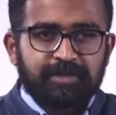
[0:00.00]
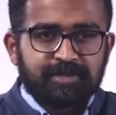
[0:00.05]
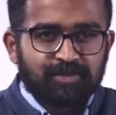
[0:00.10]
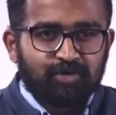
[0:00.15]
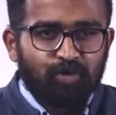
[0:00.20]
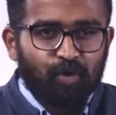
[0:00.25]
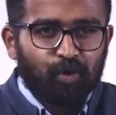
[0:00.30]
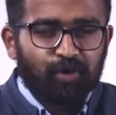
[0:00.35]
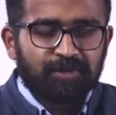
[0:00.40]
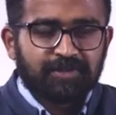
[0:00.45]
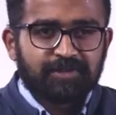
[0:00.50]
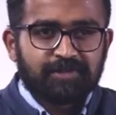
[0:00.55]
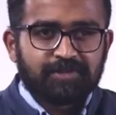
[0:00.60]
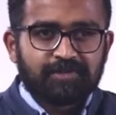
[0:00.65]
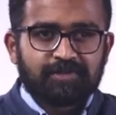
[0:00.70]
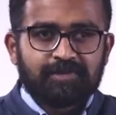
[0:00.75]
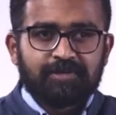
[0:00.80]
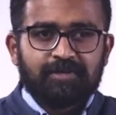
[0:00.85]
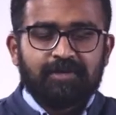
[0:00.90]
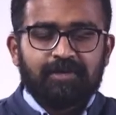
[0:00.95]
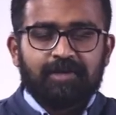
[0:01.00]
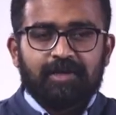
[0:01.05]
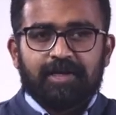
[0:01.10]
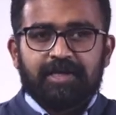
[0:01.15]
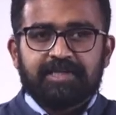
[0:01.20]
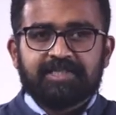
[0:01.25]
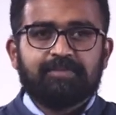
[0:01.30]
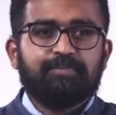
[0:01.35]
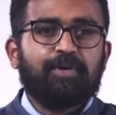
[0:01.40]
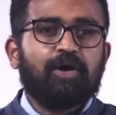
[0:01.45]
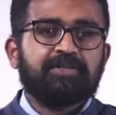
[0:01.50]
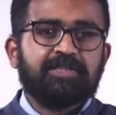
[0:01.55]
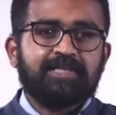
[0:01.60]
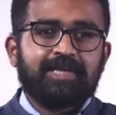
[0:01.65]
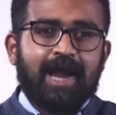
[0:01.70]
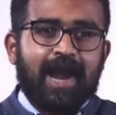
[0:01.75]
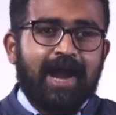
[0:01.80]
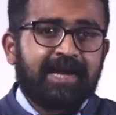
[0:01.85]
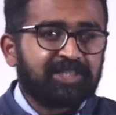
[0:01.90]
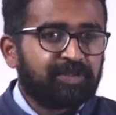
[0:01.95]
This course is
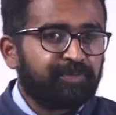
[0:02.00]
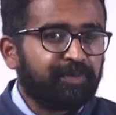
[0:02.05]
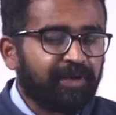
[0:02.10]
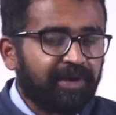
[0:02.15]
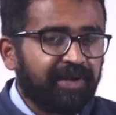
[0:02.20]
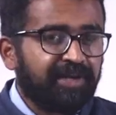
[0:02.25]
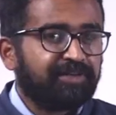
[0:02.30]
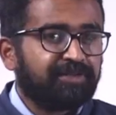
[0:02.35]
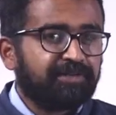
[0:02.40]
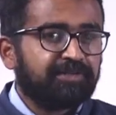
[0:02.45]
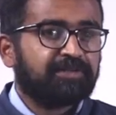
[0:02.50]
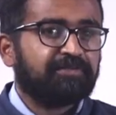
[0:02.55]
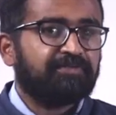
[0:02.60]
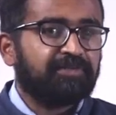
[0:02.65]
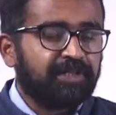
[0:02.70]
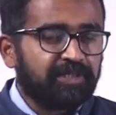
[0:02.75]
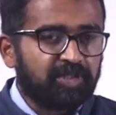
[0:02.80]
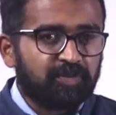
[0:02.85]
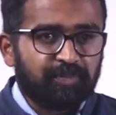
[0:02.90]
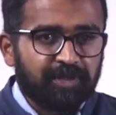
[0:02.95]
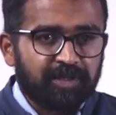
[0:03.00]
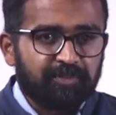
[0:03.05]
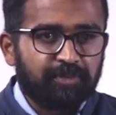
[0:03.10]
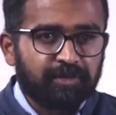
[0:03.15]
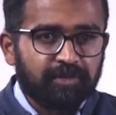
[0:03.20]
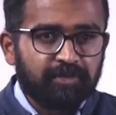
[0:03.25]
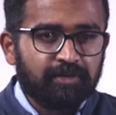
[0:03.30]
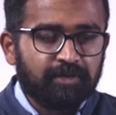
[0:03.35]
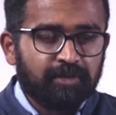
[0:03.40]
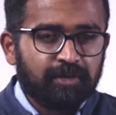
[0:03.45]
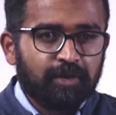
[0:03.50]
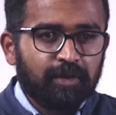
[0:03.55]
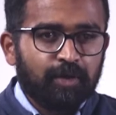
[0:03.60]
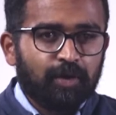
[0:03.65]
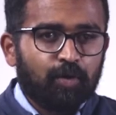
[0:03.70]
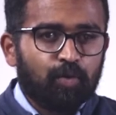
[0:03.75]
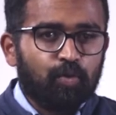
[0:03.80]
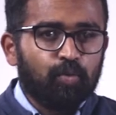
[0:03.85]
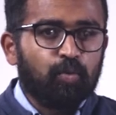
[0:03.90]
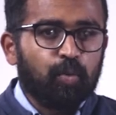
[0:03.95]
about the aspirations of these people
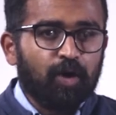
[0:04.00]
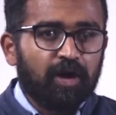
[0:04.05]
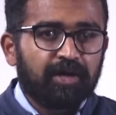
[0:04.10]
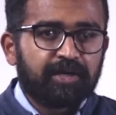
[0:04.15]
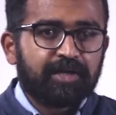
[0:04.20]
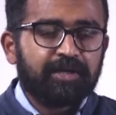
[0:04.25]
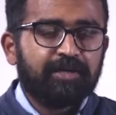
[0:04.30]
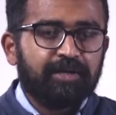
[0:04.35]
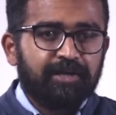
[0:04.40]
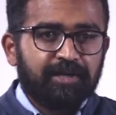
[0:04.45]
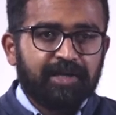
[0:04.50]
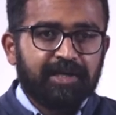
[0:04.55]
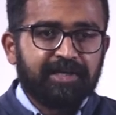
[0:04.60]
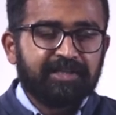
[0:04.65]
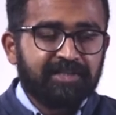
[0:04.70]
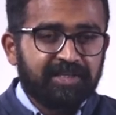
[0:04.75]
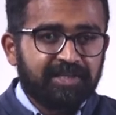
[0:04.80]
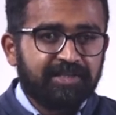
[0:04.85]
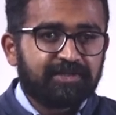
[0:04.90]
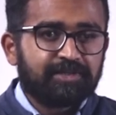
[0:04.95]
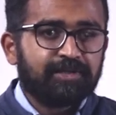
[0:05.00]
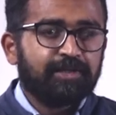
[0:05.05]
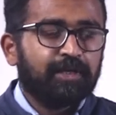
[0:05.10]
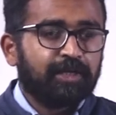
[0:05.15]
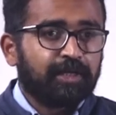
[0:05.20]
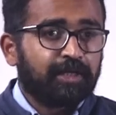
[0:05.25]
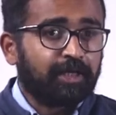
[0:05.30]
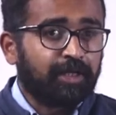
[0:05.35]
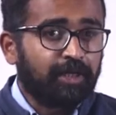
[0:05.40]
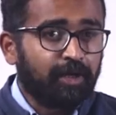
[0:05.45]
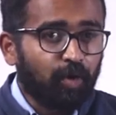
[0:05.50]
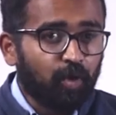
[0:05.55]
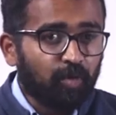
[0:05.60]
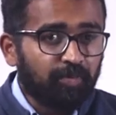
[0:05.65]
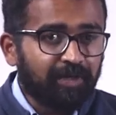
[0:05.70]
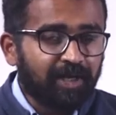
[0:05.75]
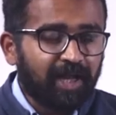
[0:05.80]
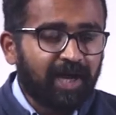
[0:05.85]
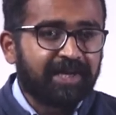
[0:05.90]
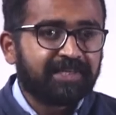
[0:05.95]
who work in these
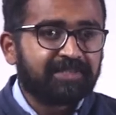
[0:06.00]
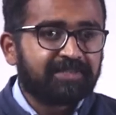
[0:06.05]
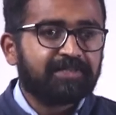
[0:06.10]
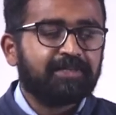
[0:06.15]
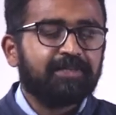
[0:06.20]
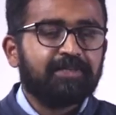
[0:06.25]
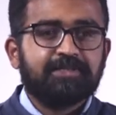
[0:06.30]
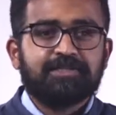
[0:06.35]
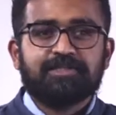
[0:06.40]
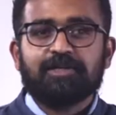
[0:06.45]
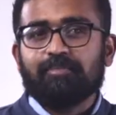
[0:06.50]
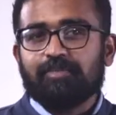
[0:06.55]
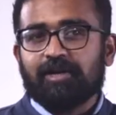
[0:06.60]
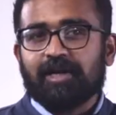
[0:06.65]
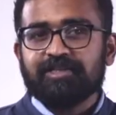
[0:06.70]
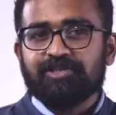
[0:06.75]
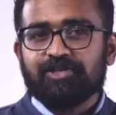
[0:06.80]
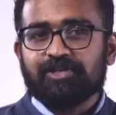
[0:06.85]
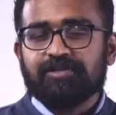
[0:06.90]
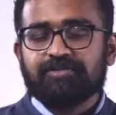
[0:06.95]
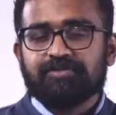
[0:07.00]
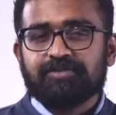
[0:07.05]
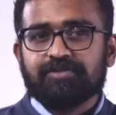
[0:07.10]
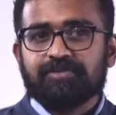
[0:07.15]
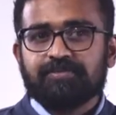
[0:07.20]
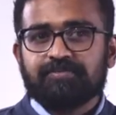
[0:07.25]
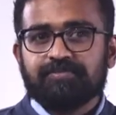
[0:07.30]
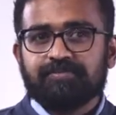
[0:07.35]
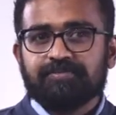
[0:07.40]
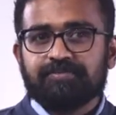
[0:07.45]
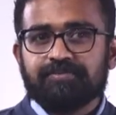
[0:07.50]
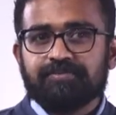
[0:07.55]
globalized supply chains.